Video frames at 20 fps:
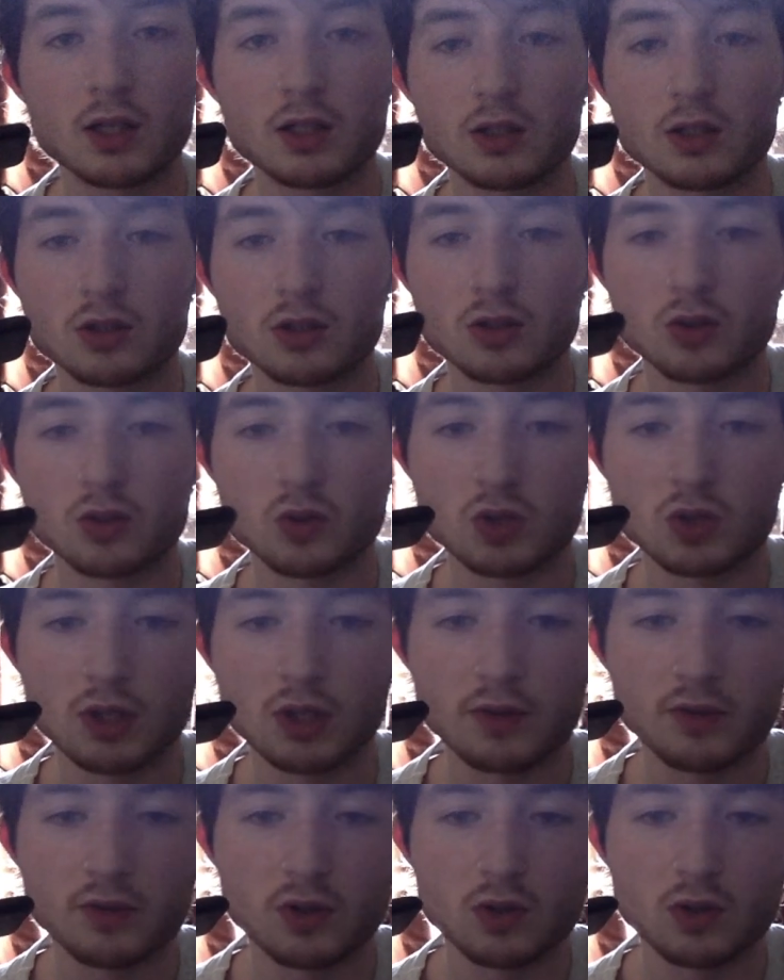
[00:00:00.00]
to
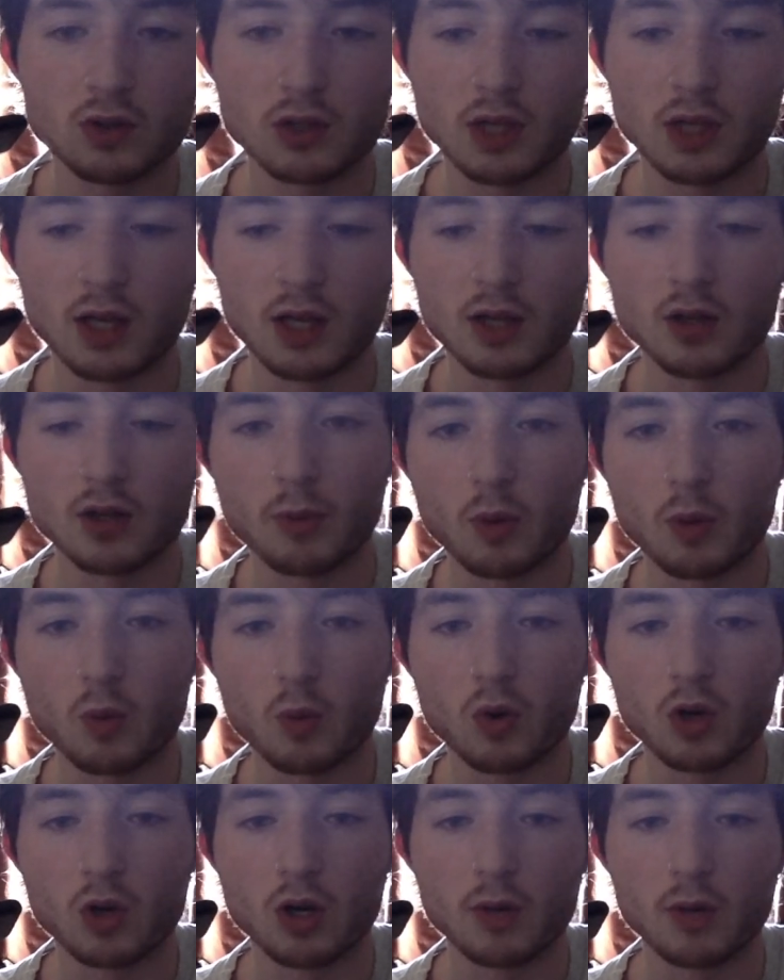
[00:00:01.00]
Sheffield, and on my walk
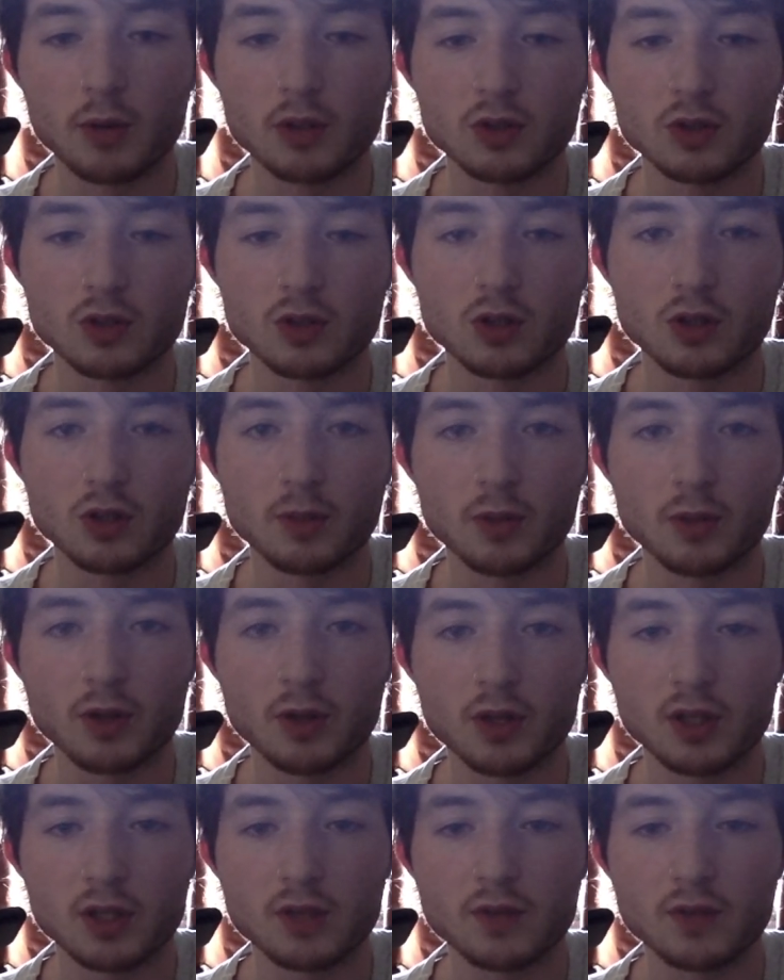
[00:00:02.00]
home I took a couple of these
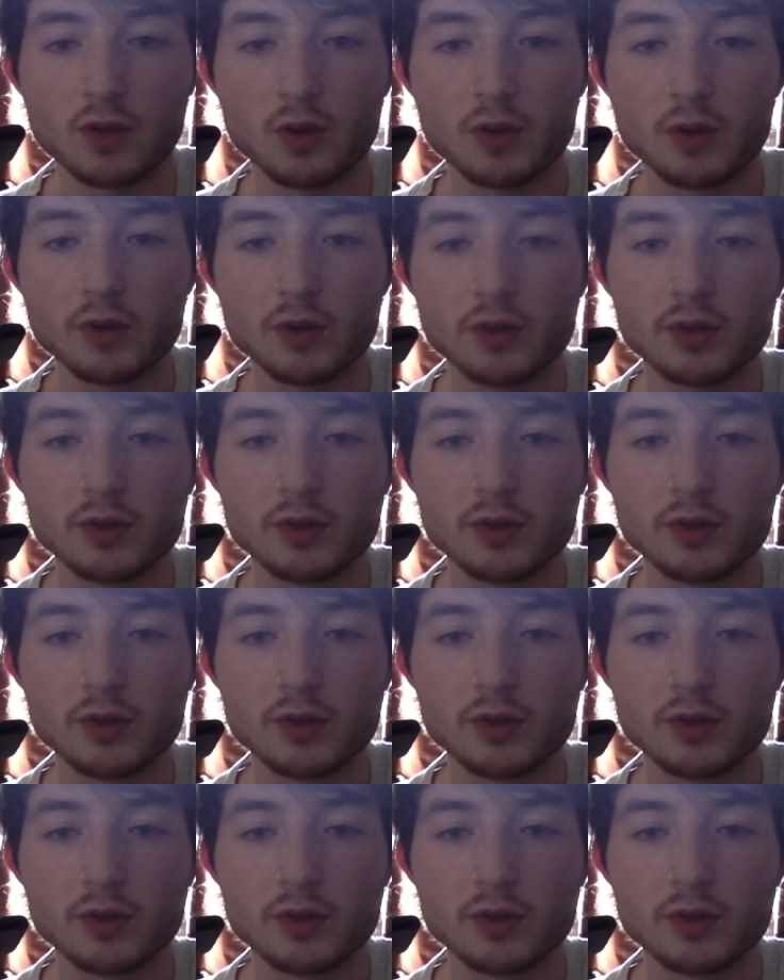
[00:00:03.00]
photos.